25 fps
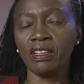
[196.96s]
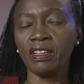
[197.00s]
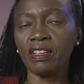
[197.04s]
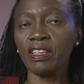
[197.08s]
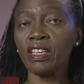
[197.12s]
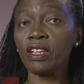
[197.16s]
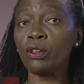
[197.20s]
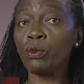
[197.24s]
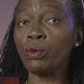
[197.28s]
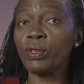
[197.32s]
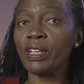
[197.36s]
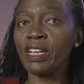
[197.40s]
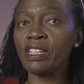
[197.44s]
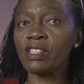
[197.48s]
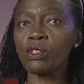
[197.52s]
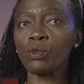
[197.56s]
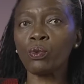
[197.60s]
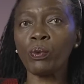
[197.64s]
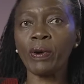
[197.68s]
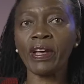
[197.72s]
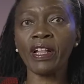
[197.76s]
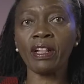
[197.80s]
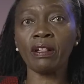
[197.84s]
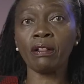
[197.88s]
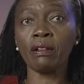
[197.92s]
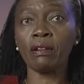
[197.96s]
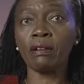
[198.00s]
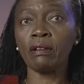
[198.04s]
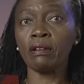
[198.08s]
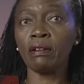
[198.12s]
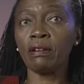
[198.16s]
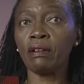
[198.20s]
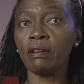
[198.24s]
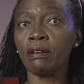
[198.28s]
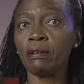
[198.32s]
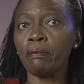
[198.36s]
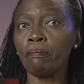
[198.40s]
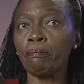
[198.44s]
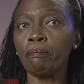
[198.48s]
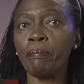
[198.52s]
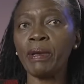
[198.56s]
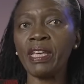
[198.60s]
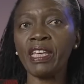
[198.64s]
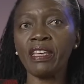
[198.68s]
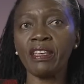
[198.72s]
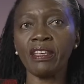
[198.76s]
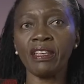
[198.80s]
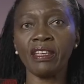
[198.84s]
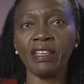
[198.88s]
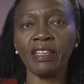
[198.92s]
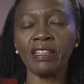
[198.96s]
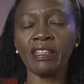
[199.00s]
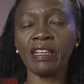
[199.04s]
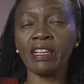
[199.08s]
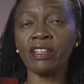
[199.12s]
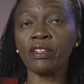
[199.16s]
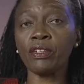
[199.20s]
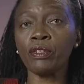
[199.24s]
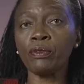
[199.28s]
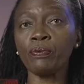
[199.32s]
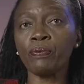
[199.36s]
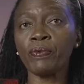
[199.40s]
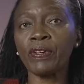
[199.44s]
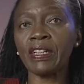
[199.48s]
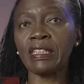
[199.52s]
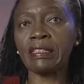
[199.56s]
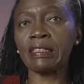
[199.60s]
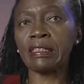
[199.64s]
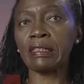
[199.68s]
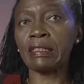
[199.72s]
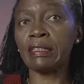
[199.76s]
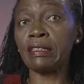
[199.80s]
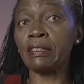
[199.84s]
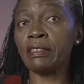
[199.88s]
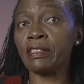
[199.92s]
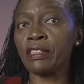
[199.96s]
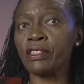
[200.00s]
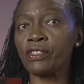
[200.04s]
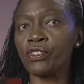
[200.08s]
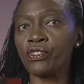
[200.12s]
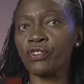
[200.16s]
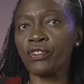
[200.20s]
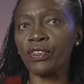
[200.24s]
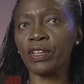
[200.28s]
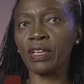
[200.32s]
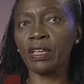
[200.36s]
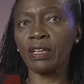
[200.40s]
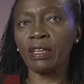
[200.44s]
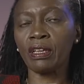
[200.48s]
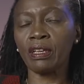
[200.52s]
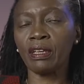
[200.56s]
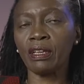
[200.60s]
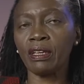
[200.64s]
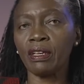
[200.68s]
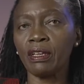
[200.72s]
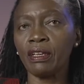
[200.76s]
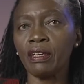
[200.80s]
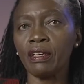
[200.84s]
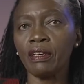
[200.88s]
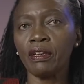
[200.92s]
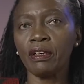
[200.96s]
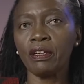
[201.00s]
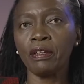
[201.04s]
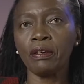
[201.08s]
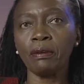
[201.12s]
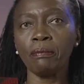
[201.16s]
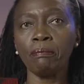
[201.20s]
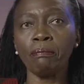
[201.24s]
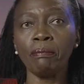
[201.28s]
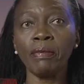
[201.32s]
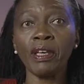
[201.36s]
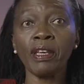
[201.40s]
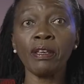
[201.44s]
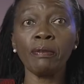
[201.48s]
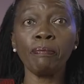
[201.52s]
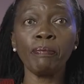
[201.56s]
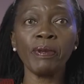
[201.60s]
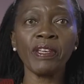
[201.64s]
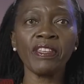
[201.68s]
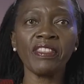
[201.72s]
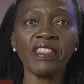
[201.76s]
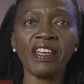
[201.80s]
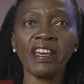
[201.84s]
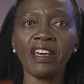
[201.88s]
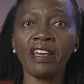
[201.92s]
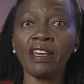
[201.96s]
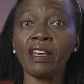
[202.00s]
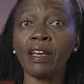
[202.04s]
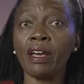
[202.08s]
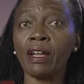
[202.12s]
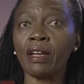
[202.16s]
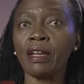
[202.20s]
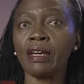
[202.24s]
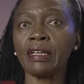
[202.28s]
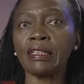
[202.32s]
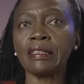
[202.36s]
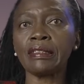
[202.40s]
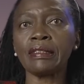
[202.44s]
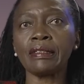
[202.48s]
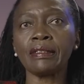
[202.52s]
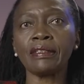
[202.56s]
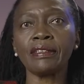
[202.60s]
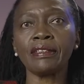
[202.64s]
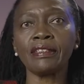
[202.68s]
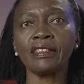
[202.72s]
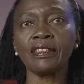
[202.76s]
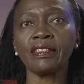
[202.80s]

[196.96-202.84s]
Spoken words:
He could as well be in a different industry, maybe the airline